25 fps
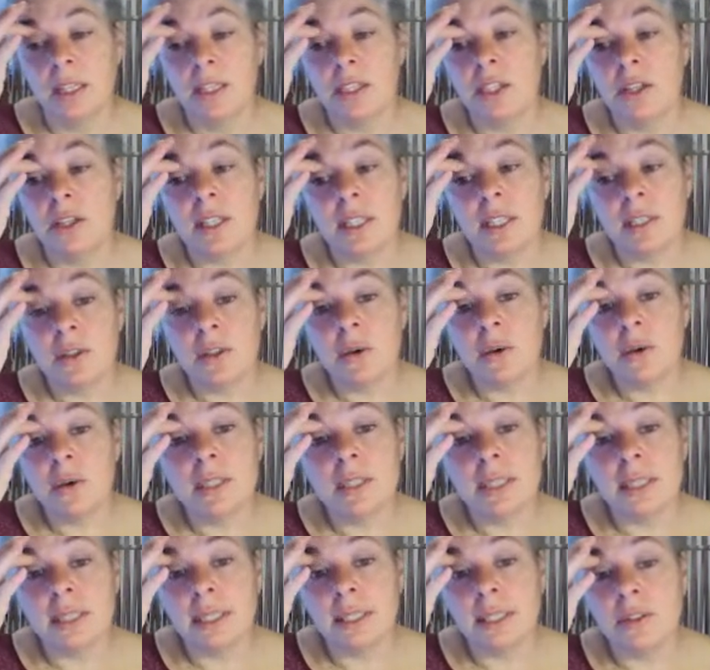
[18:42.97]
So this
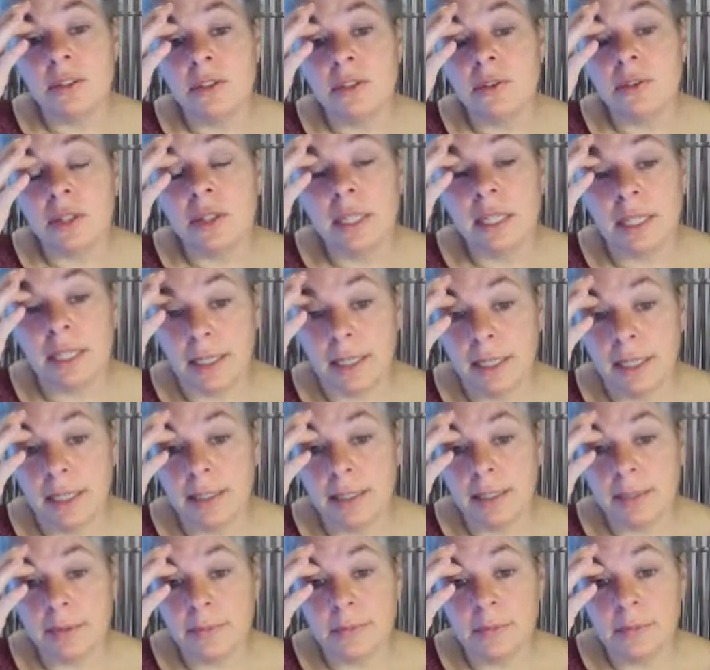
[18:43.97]
course is in 3
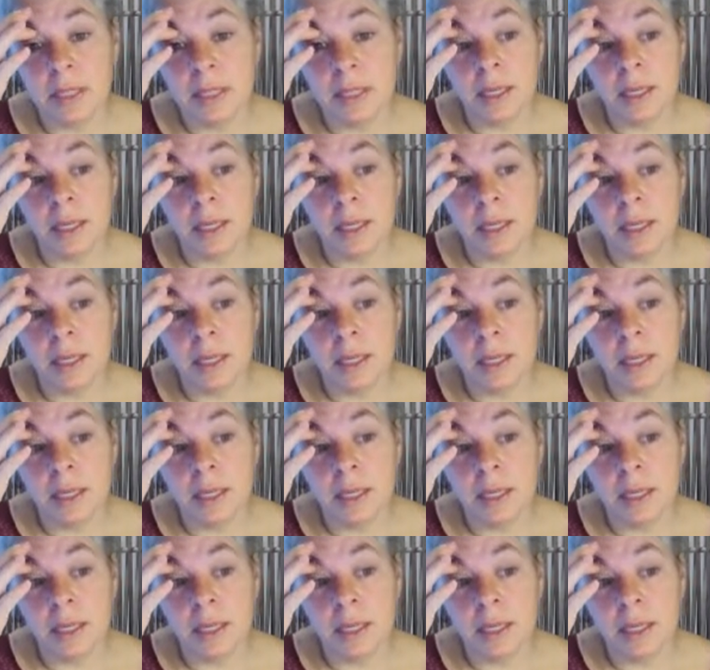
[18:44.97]
years